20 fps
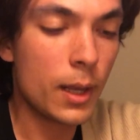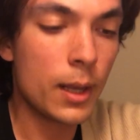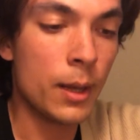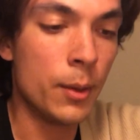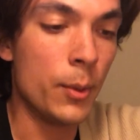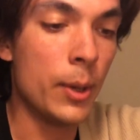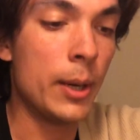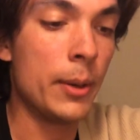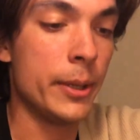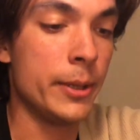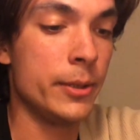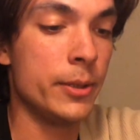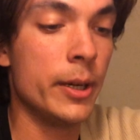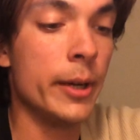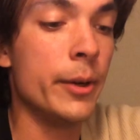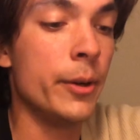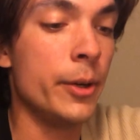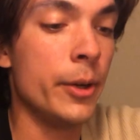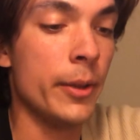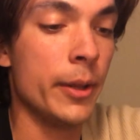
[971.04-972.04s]
wow, I
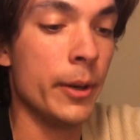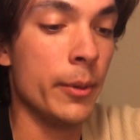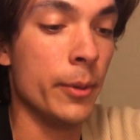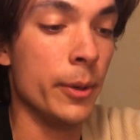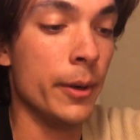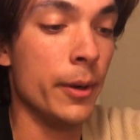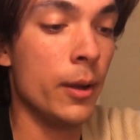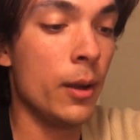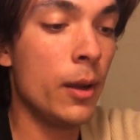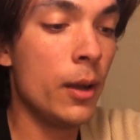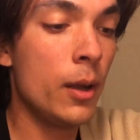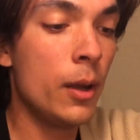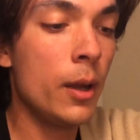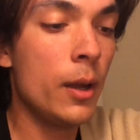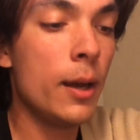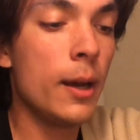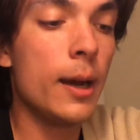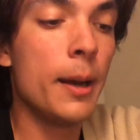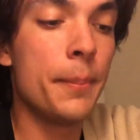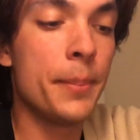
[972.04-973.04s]
don't know that word,
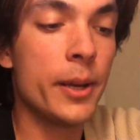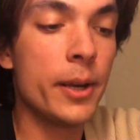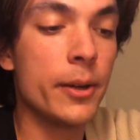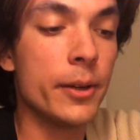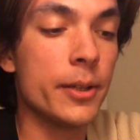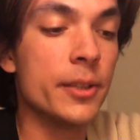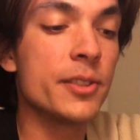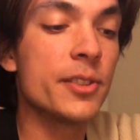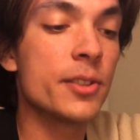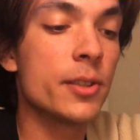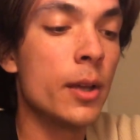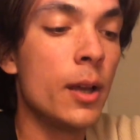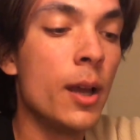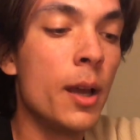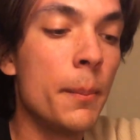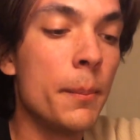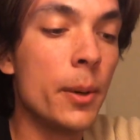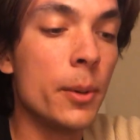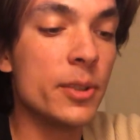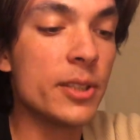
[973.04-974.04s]
appearance,
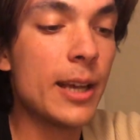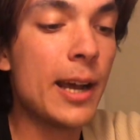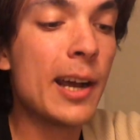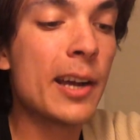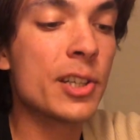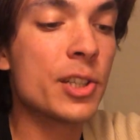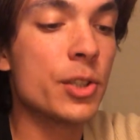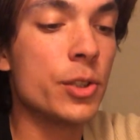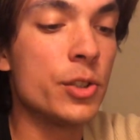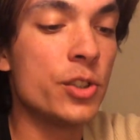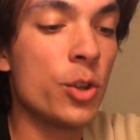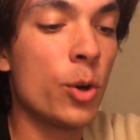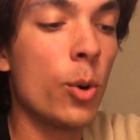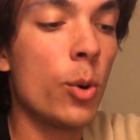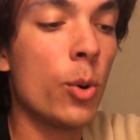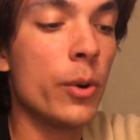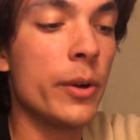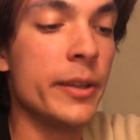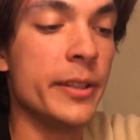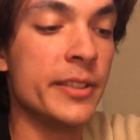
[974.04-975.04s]
but was actually
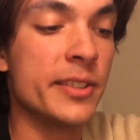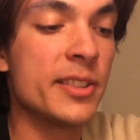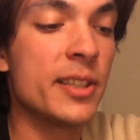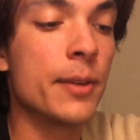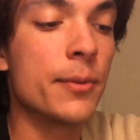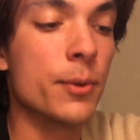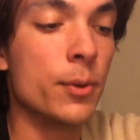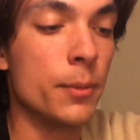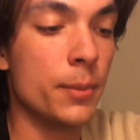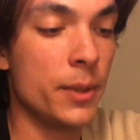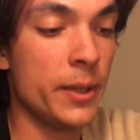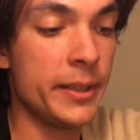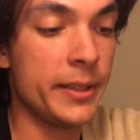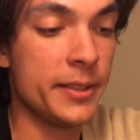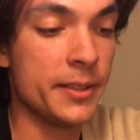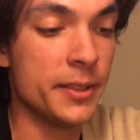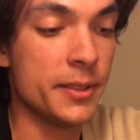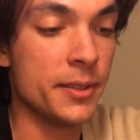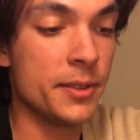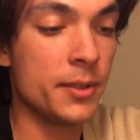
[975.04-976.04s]
torn in several
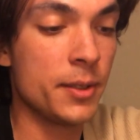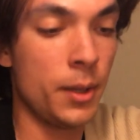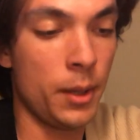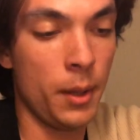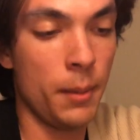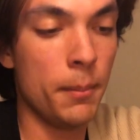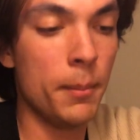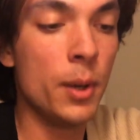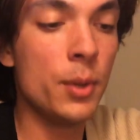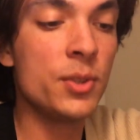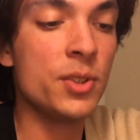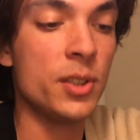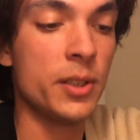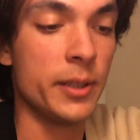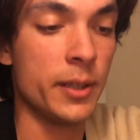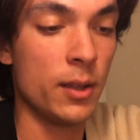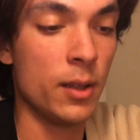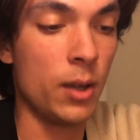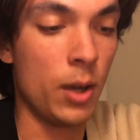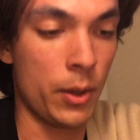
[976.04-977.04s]
places, mostly
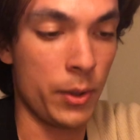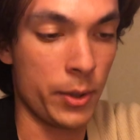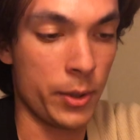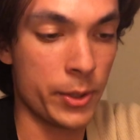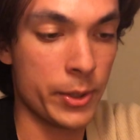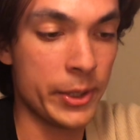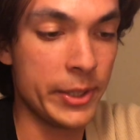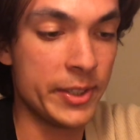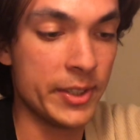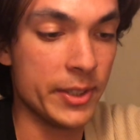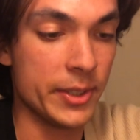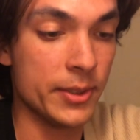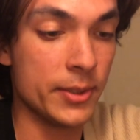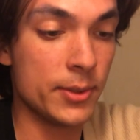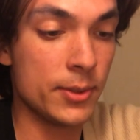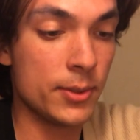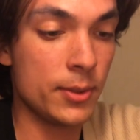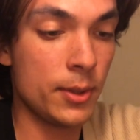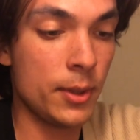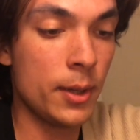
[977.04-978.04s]
along the
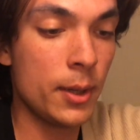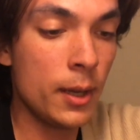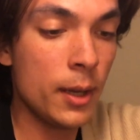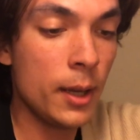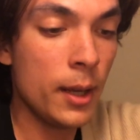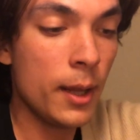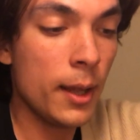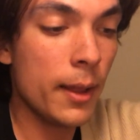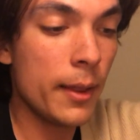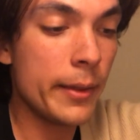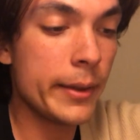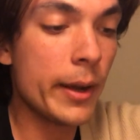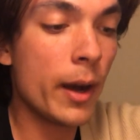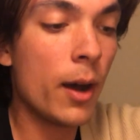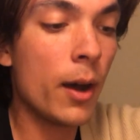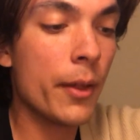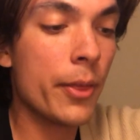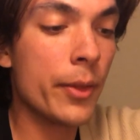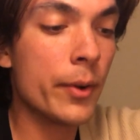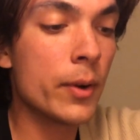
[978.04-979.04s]
creases. The
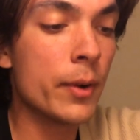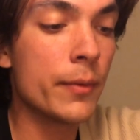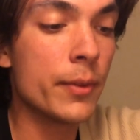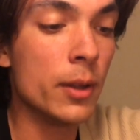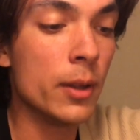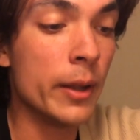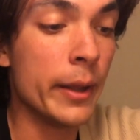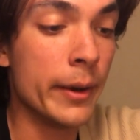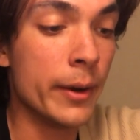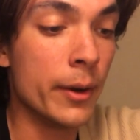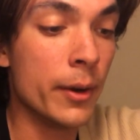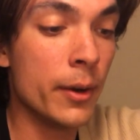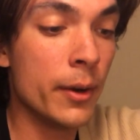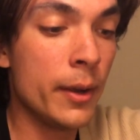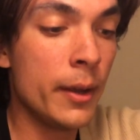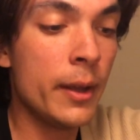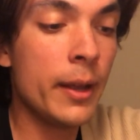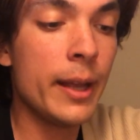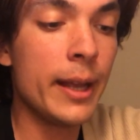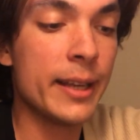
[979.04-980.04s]
author of the letter,
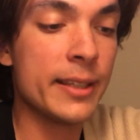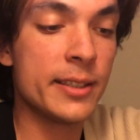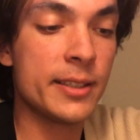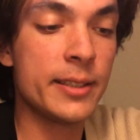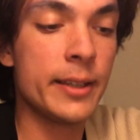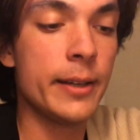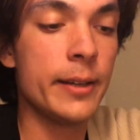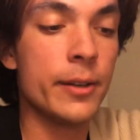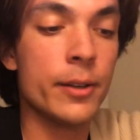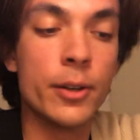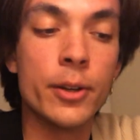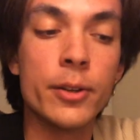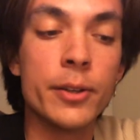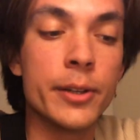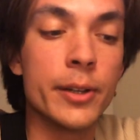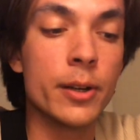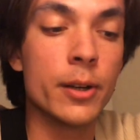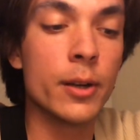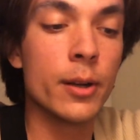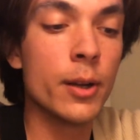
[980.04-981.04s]
as stated
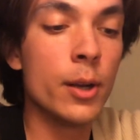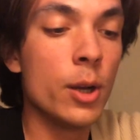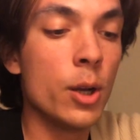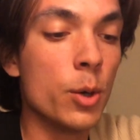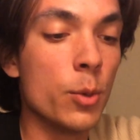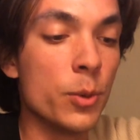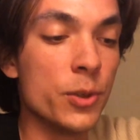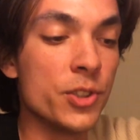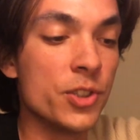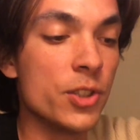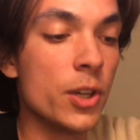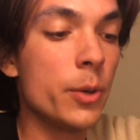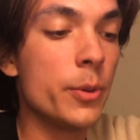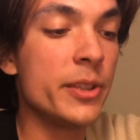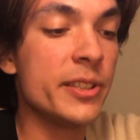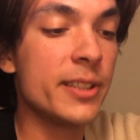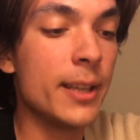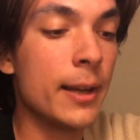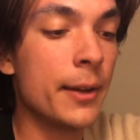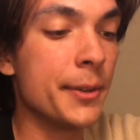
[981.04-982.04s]
earlier, was
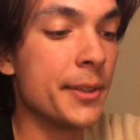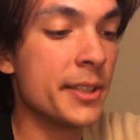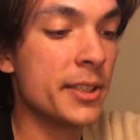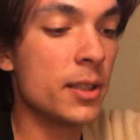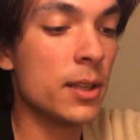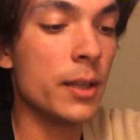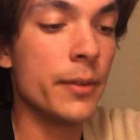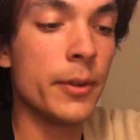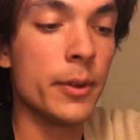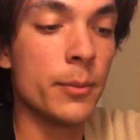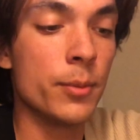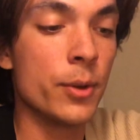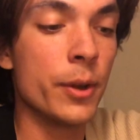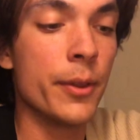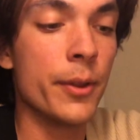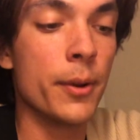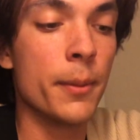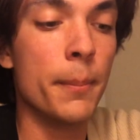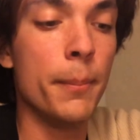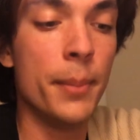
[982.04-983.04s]
Zooey's eldest living
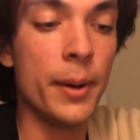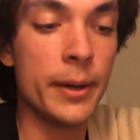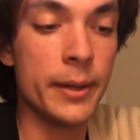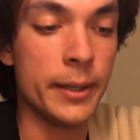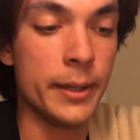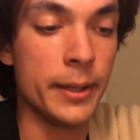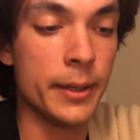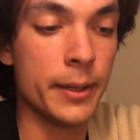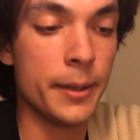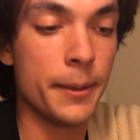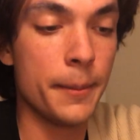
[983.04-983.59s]
brother, Buddy.